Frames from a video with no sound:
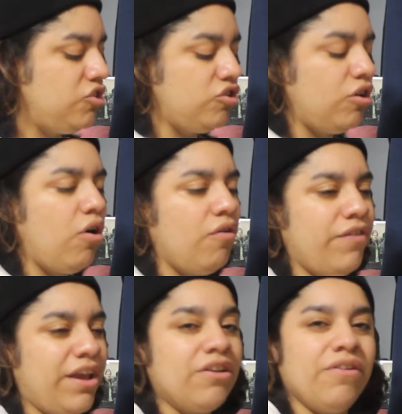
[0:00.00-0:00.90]
a lot
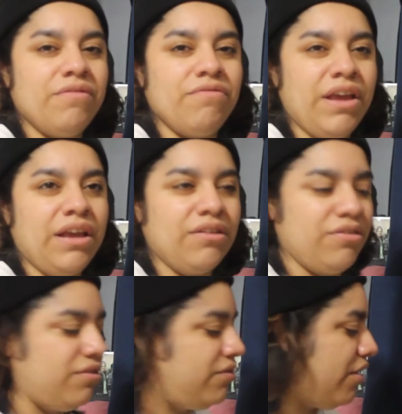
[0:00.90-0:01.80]
of ignorant things.
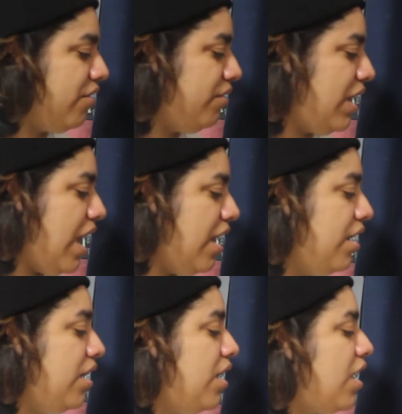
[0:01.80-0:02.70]
So yeah,
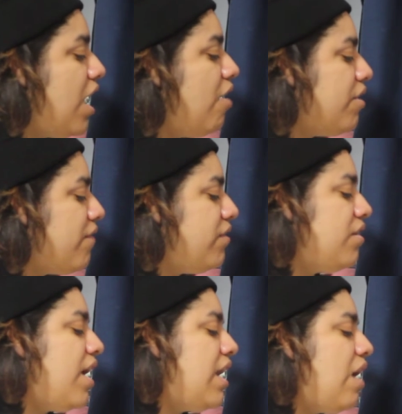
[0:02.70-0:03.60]
I'll give
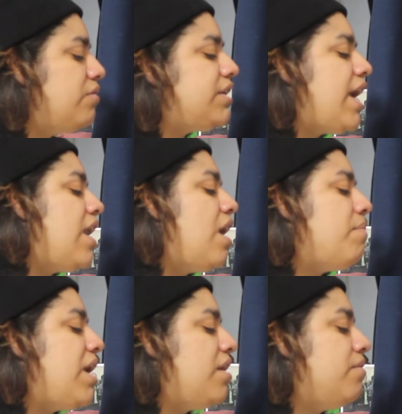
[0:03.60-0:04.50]
it a 9 out of 10. I
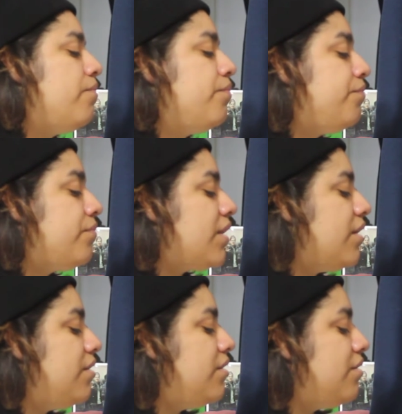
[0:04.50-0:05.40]
mean,
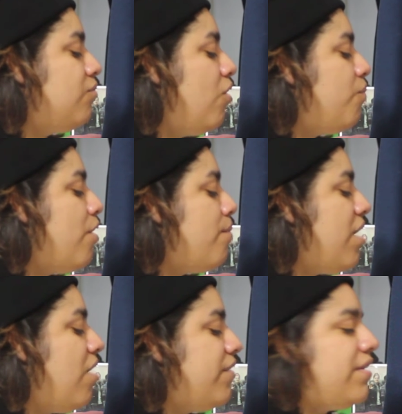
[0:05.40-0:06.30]
what put me
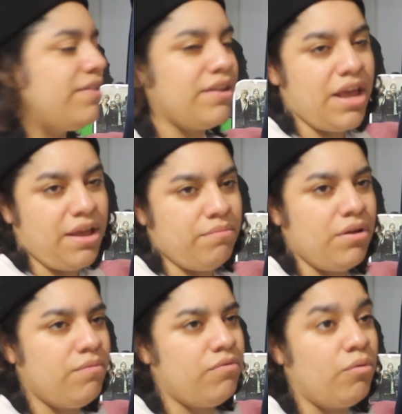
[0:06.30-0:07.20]
off is the name,
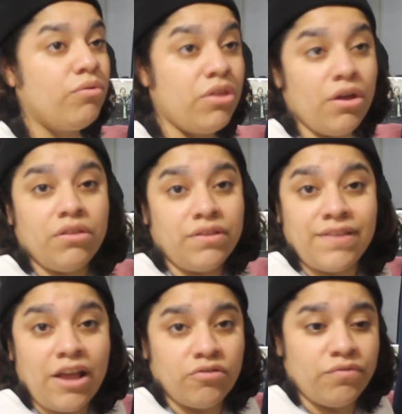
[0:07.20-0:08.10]
the
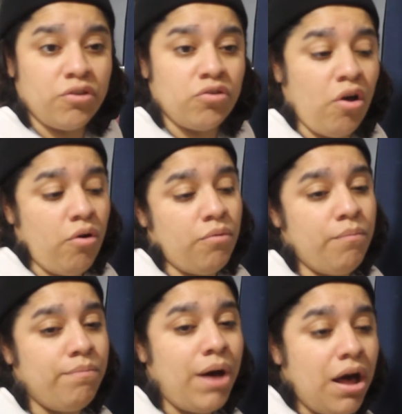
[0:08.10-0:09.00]
title of the song.
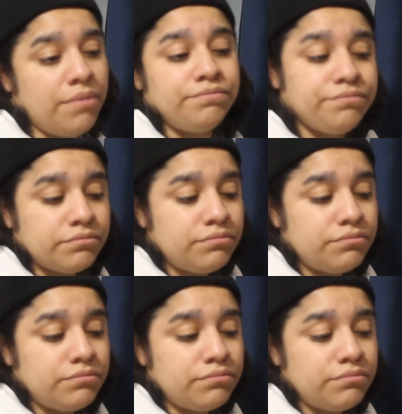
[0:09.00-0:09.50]
But